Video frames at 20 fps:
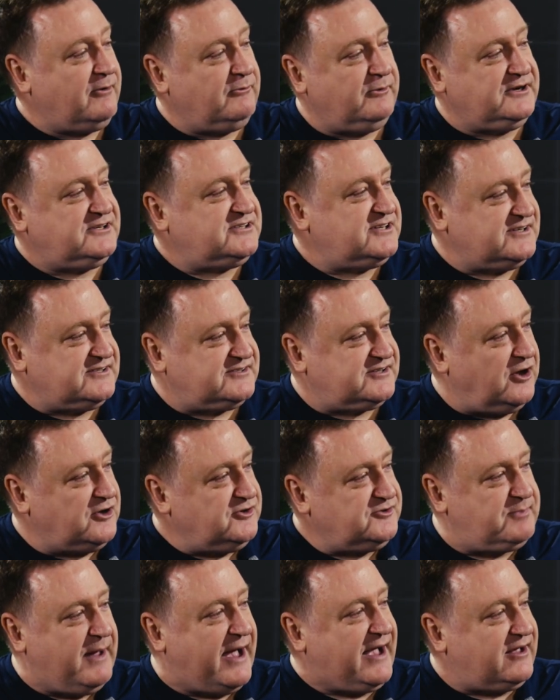Which
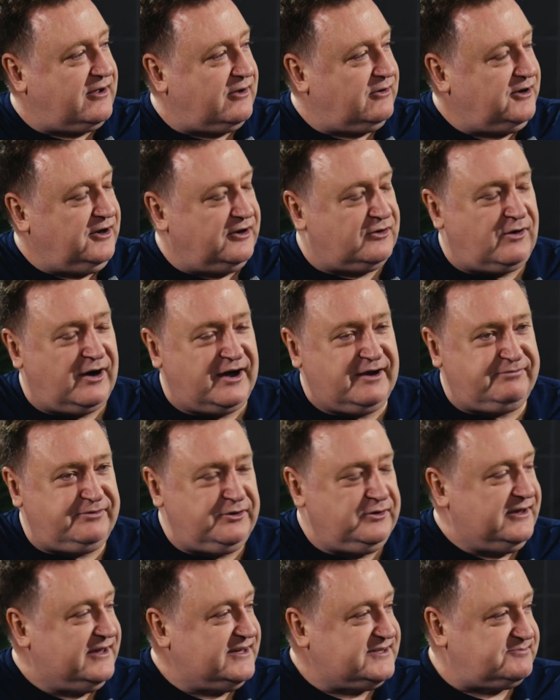goes back, quite a
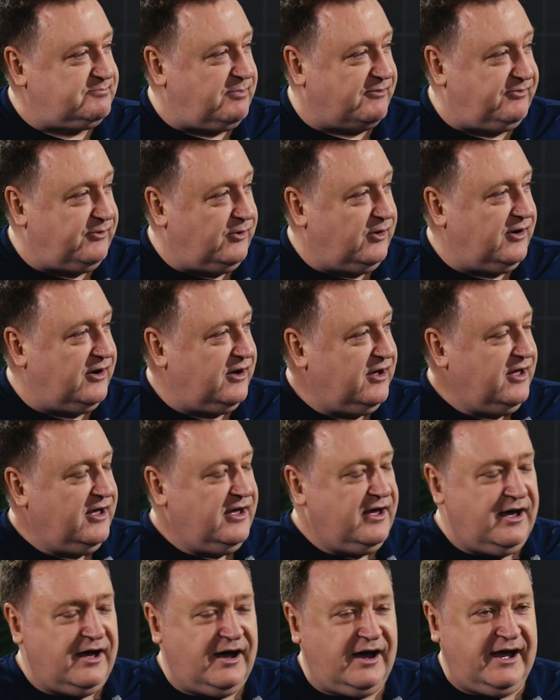few years before
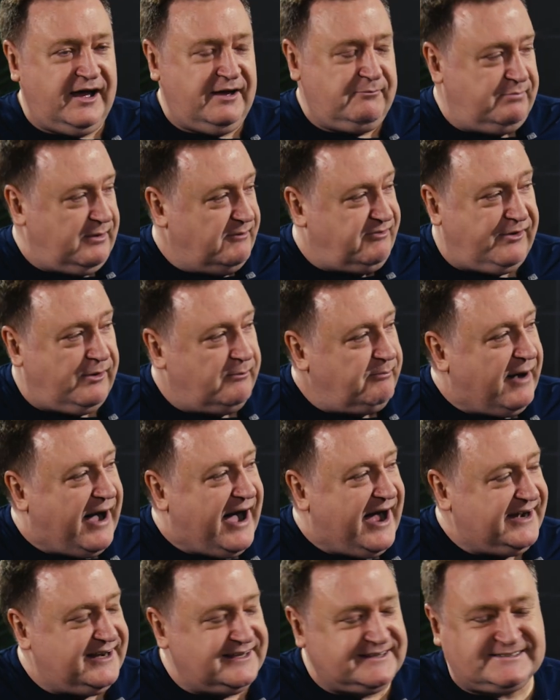
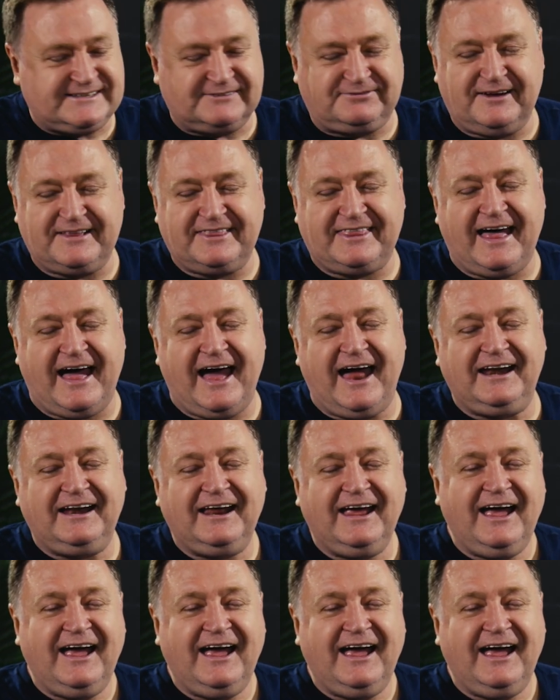Bard and stuff like that.